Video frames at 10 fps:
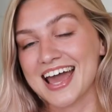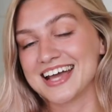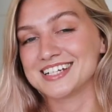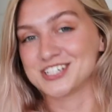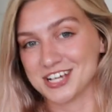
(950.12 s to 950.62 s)

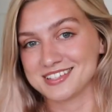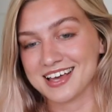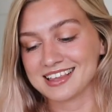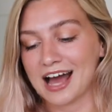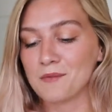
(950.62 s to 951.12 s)
And just
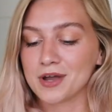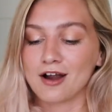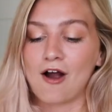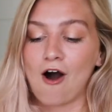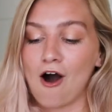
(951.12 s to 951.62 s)
like that, we
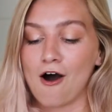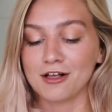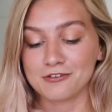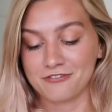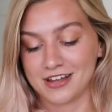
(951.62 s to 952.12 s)
are
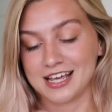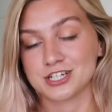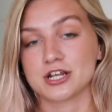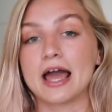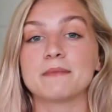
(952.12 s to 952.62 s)
all
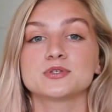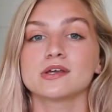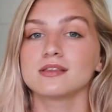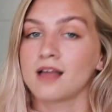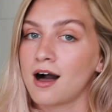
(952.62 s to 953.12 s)
finished. I
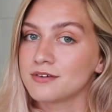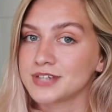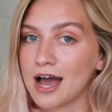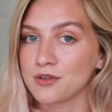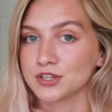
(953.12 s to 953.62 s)
absolutely
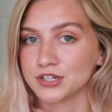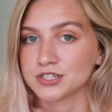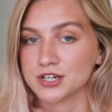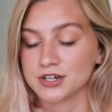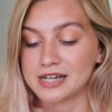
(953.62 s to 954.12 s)
loved how the
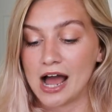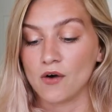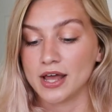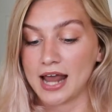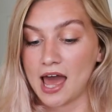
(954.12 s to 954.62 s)
look turned
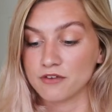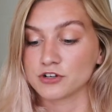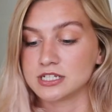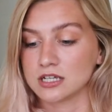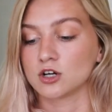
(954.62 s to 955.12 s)
out in
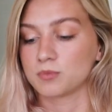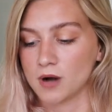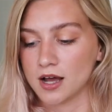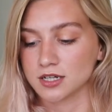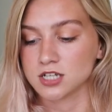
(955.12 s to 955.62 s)
every single
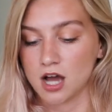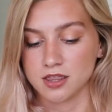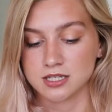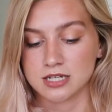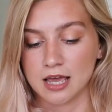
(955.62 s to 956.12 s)
product
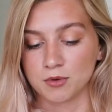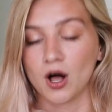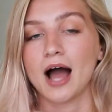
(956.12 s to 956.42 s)
on this table.